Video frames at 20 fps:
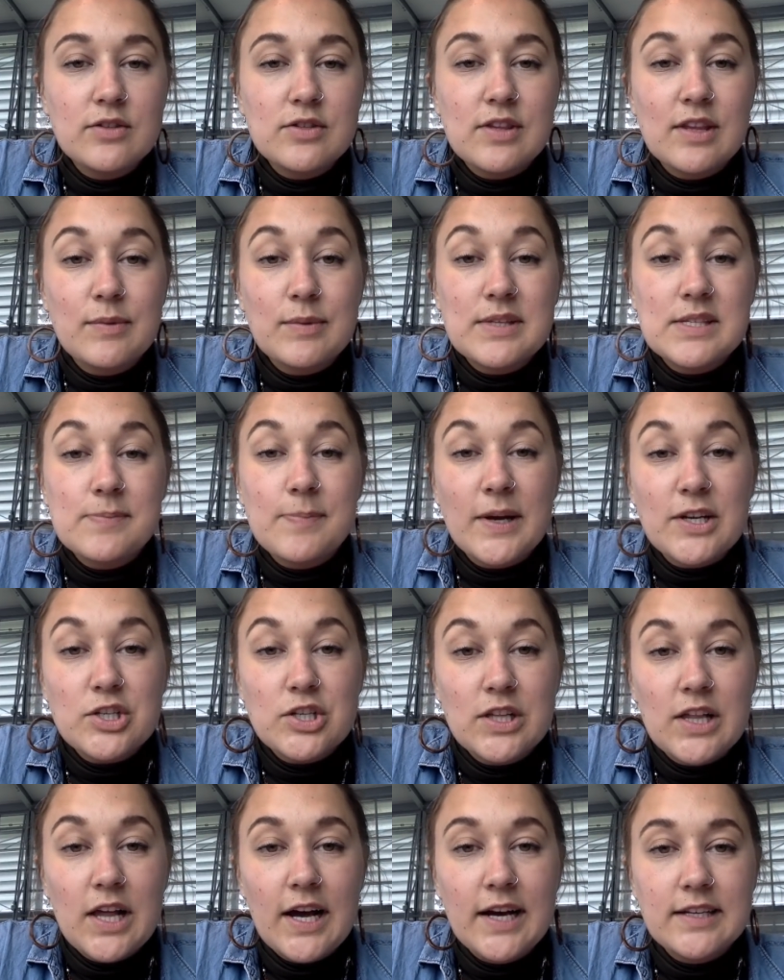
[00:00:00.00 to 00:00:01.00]
So they would
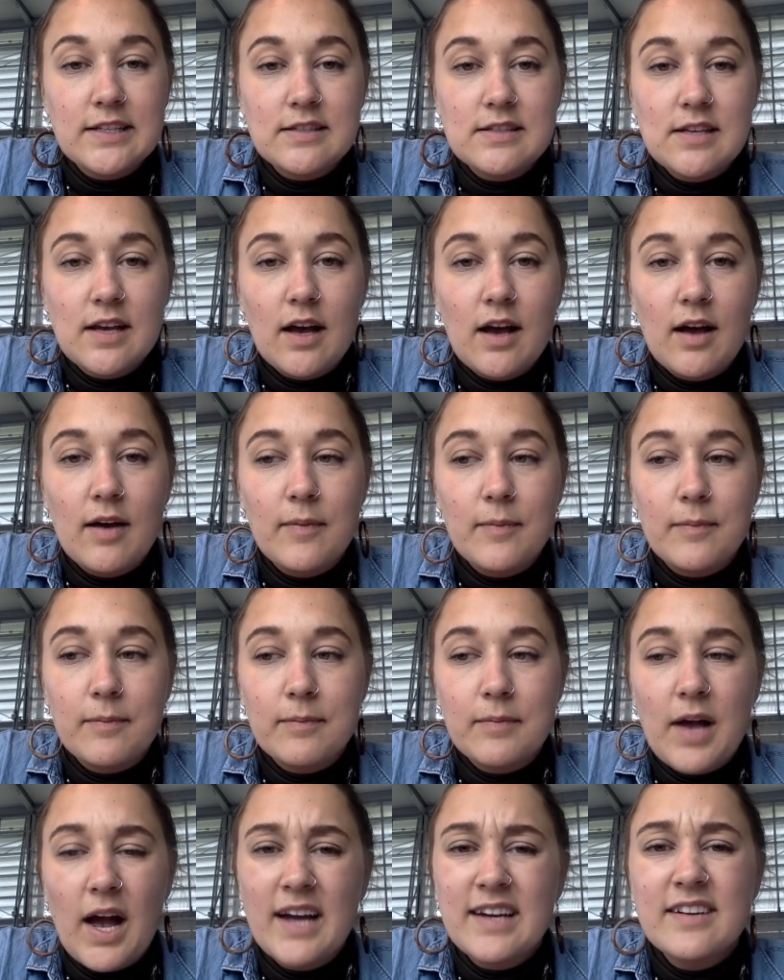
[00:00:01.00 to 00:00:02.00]
specialize,
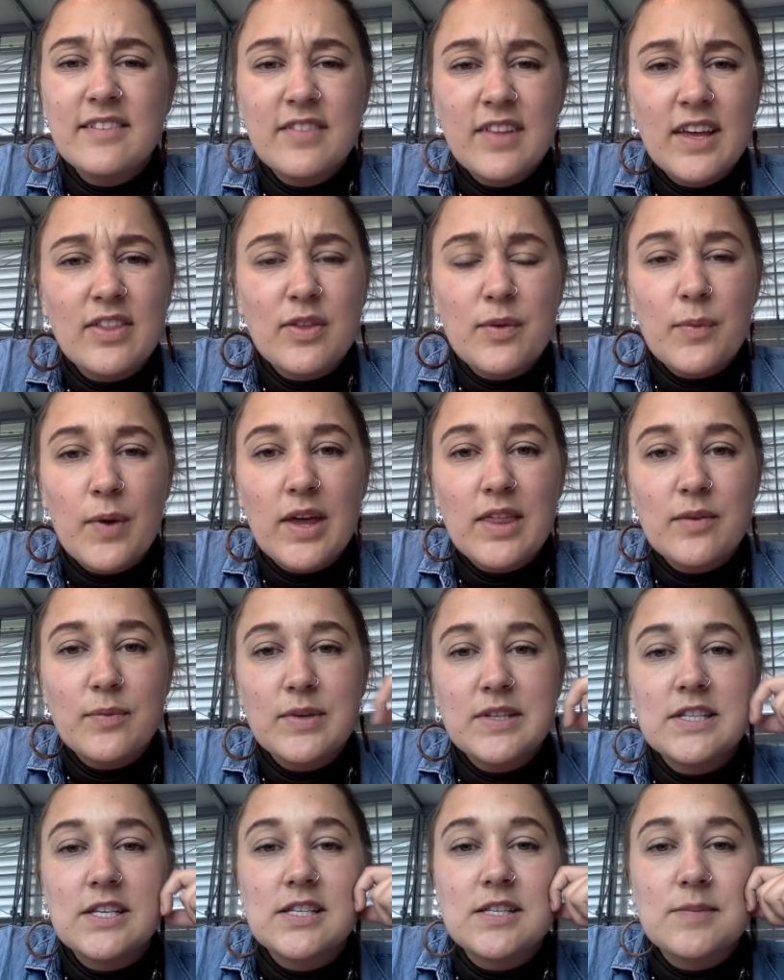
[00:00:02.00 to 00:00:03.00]
kind of like the way that
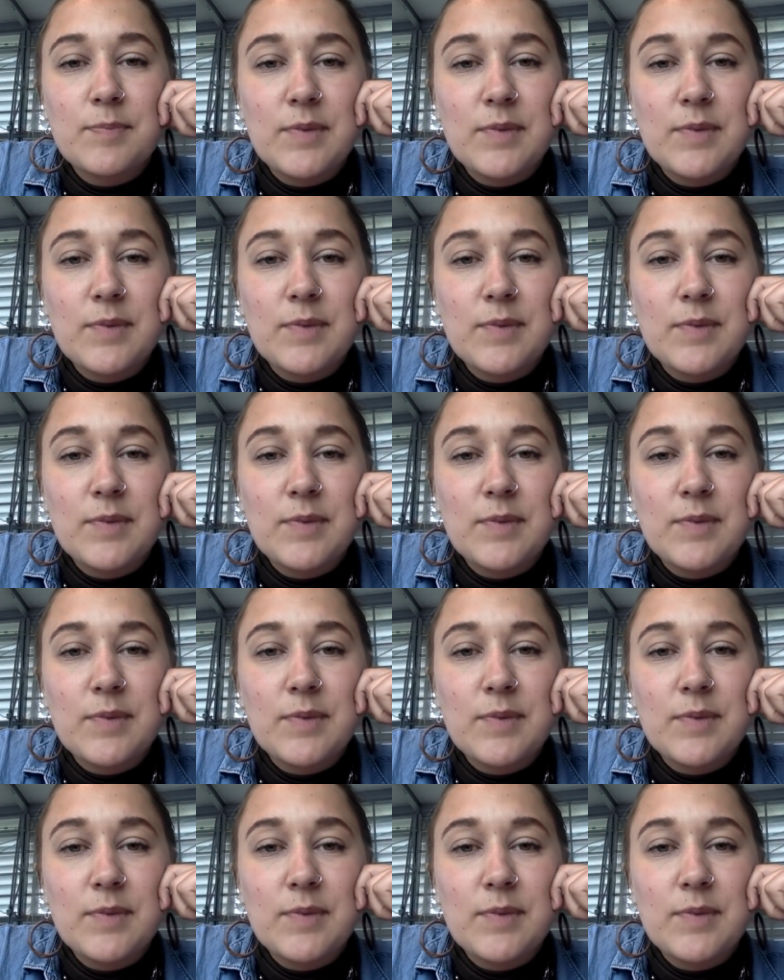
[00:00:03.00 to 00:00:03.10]
we see